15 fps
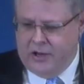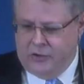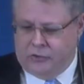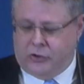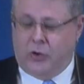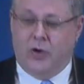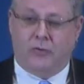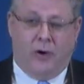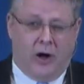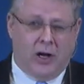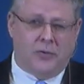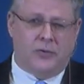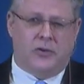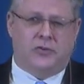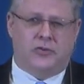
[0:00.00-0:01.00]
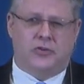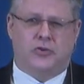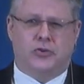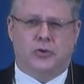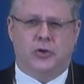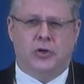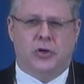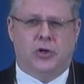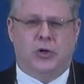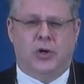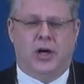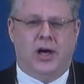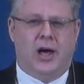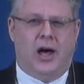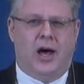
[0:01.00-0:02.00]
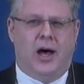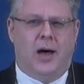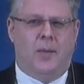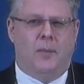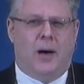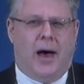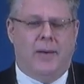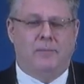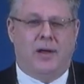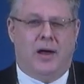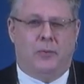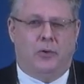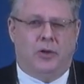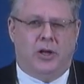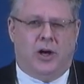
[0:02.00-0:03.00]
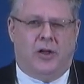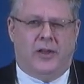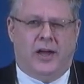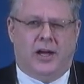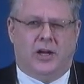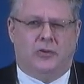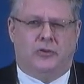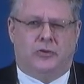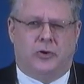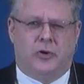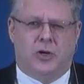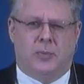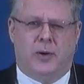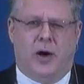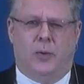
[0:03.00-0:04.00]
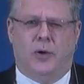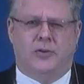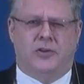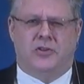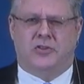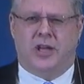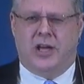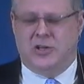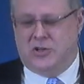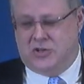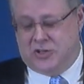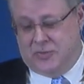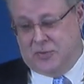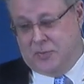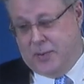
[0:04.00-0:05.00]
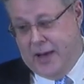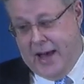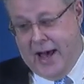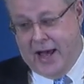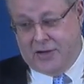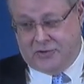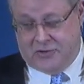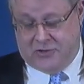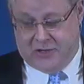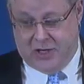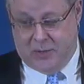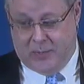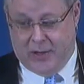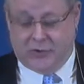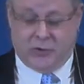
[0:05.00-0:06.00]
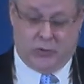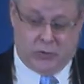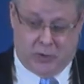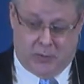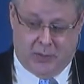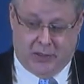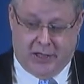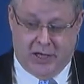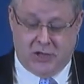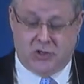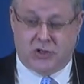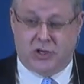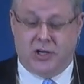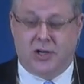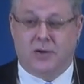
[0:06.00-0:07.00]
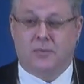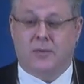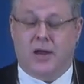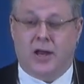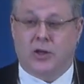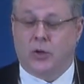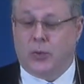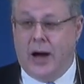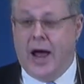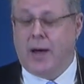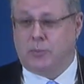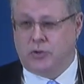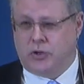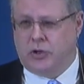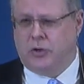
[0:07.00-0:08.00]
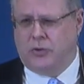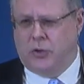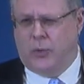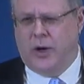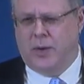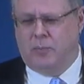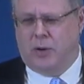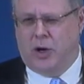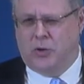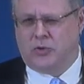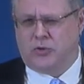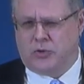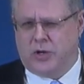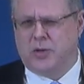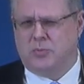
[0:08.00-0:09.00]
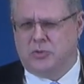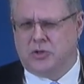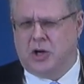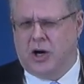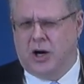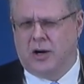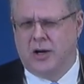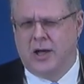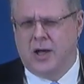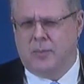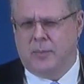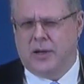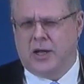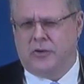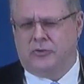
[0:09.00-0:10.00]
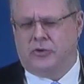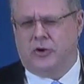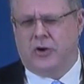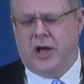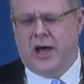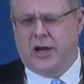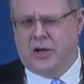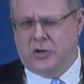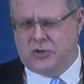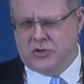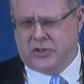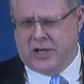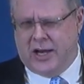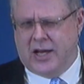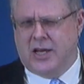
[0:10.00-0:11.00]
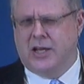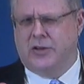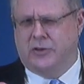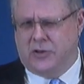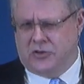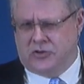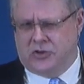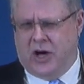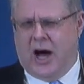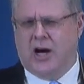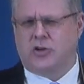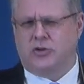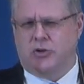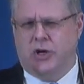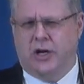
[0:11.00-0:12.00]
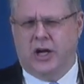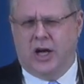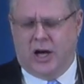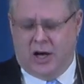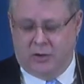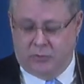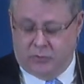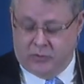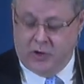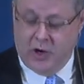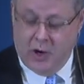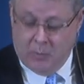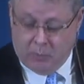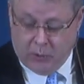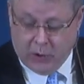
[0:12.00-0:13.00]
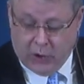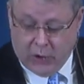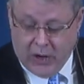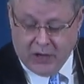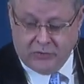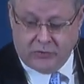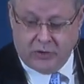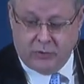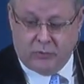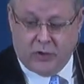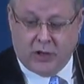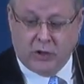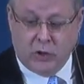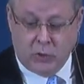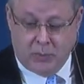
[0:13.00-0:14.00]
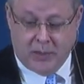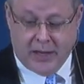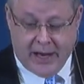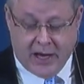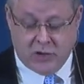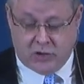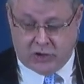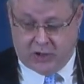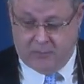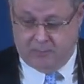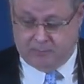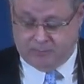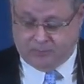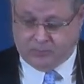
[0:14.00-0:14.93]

So if all of this is true, I'm not really all that concerned about what the sages of the past said about the tribulation and the rapture, the way post-tribs are, because they're not understanding this doctrine of progressive illumination.